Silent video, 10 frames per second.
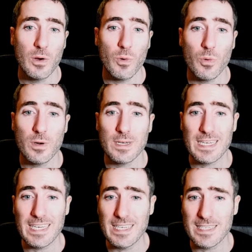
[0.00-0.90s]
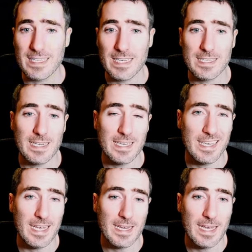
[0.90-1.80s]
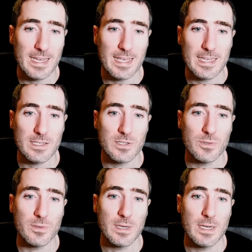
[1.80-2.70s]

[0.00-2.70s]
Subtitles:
or e6 again heading into